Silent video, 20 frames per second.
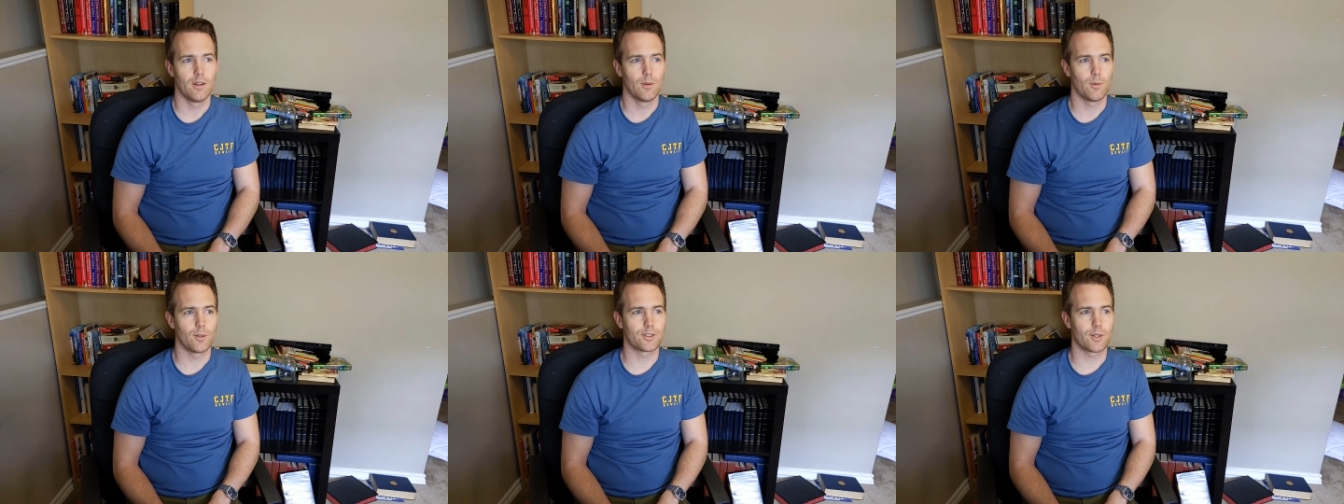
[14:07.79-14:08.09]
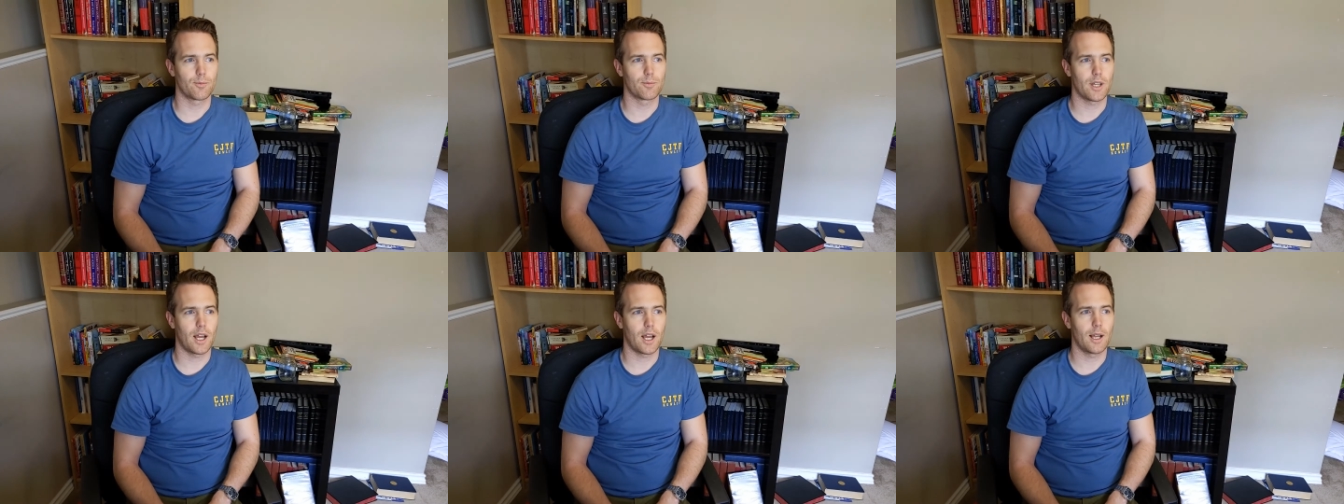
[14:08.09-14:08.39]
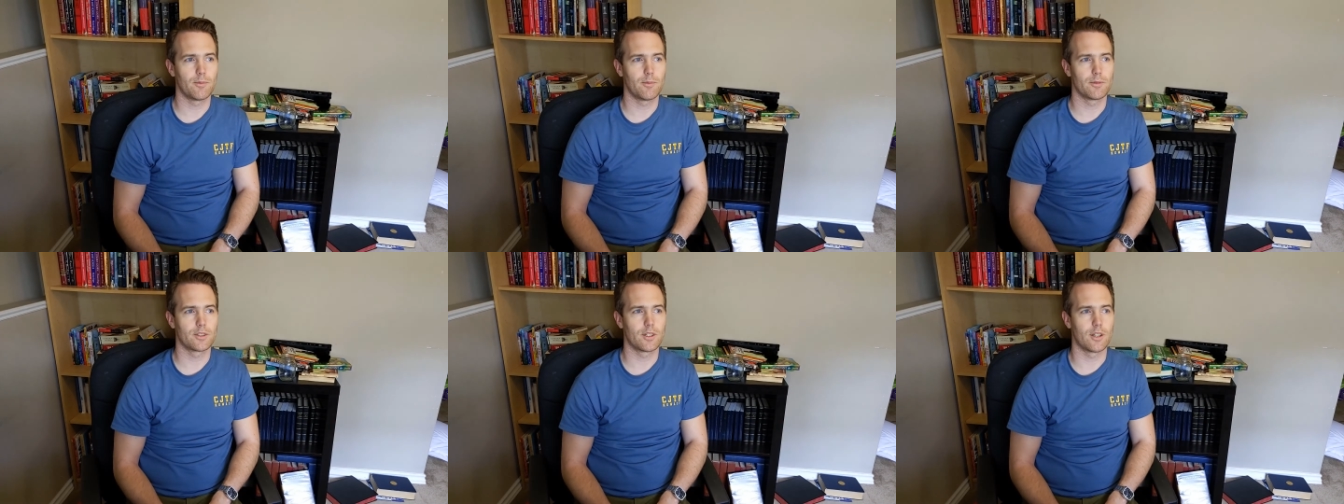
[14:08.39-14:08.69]
well,
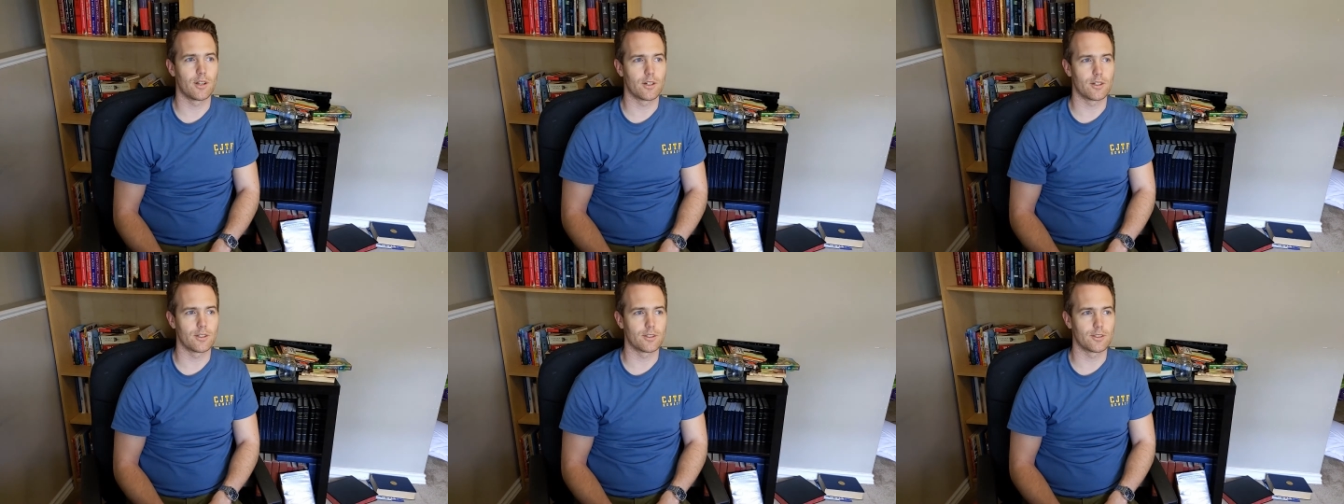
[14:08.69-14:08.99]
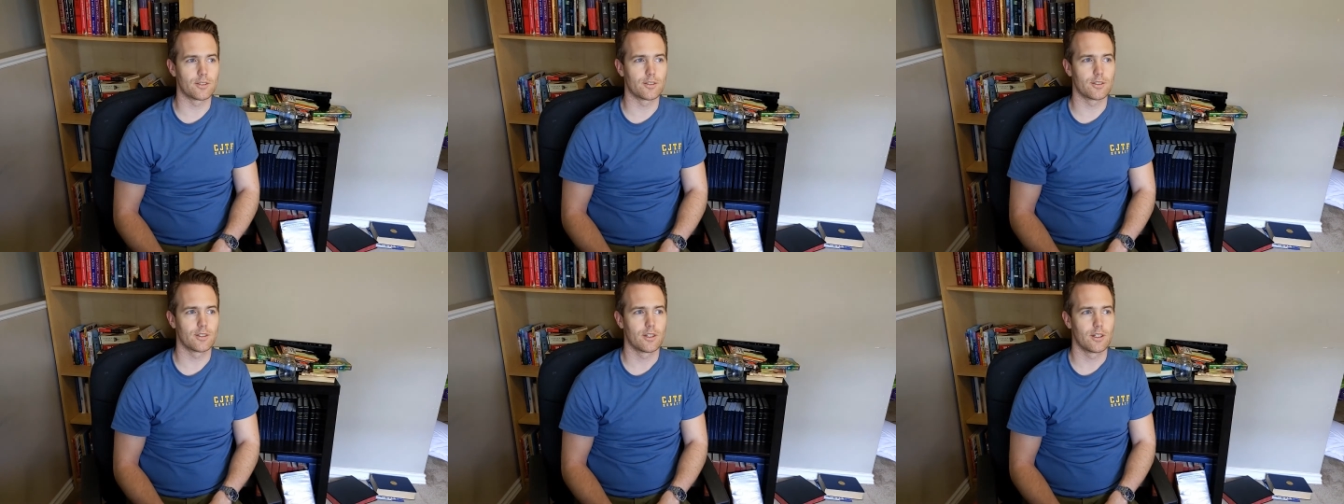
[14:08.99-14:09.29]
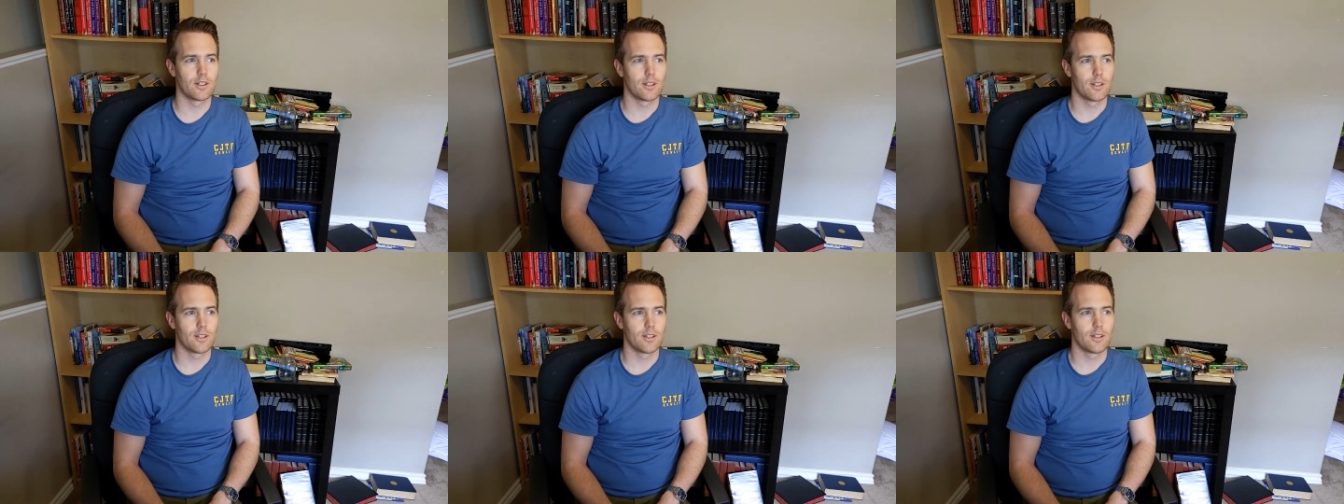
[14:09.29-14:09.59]
sometimes there's,
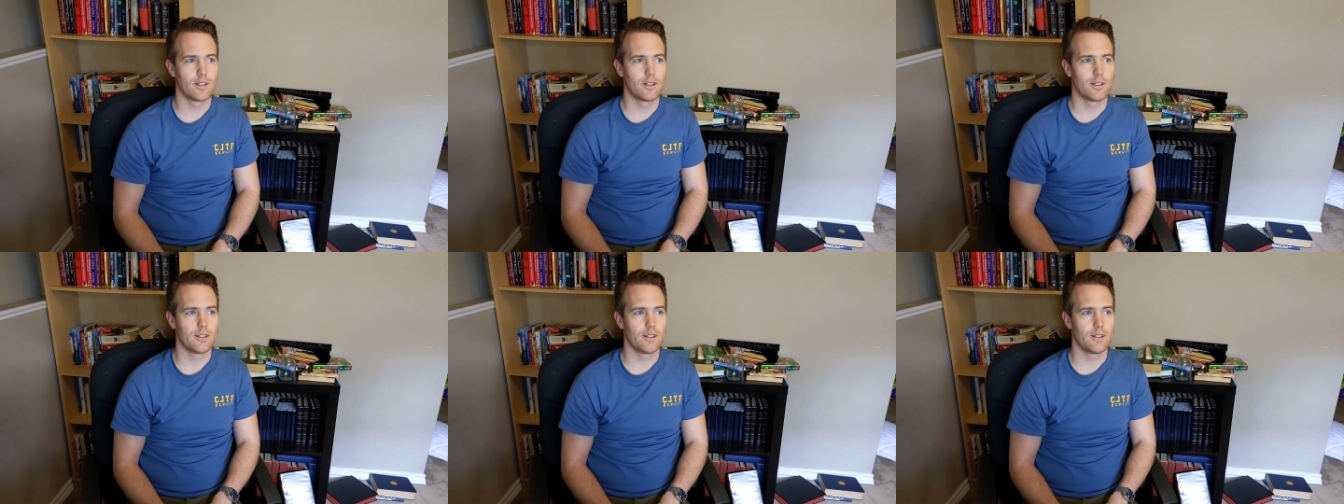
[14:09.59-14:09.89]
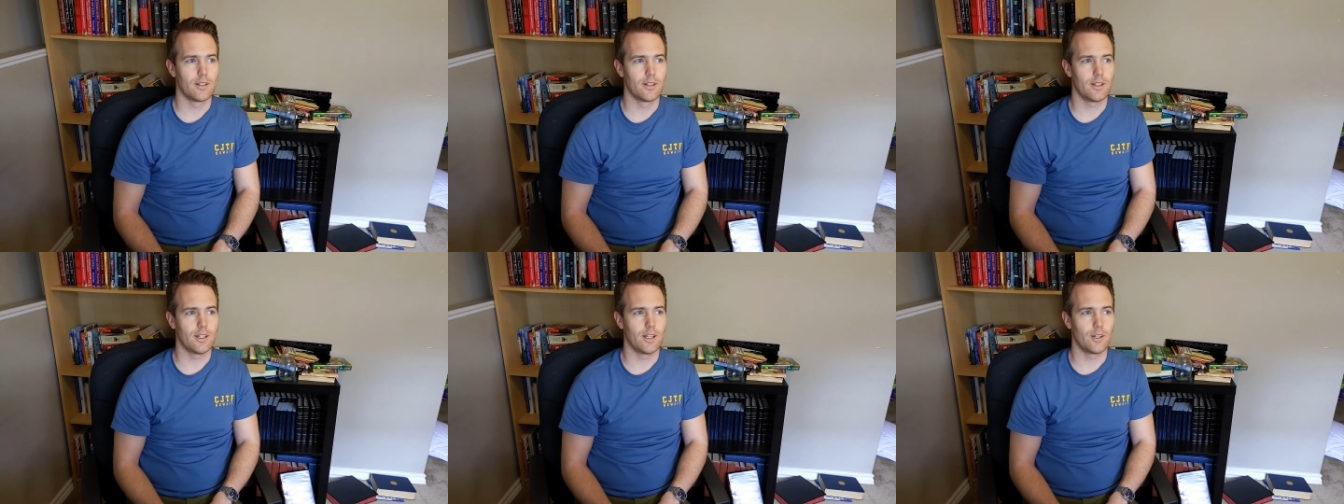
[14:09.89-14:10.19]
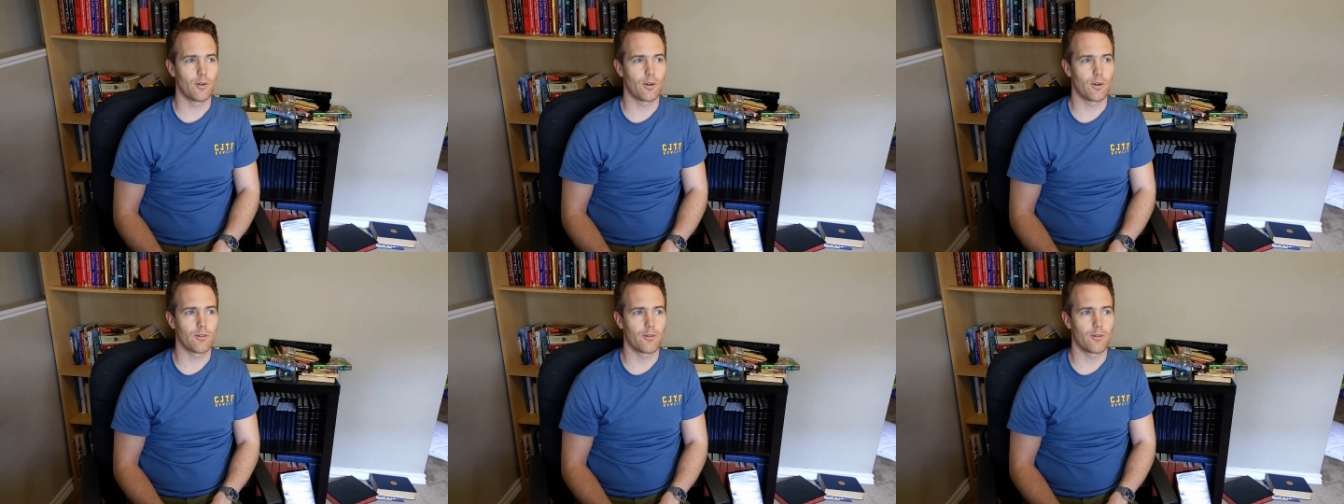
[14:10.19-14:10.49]
in
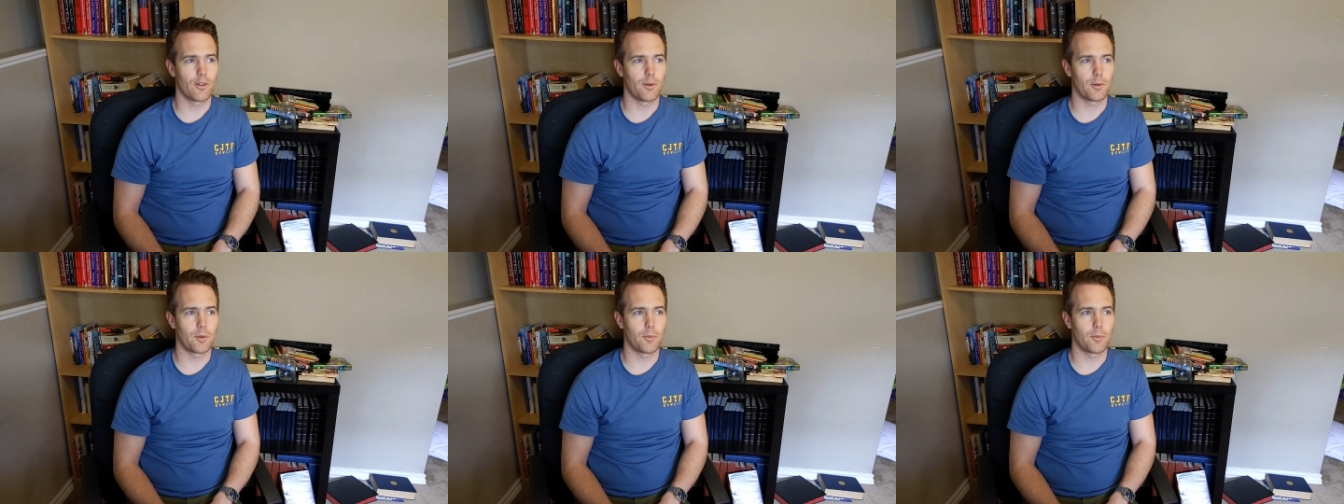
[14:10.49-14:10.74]
order for them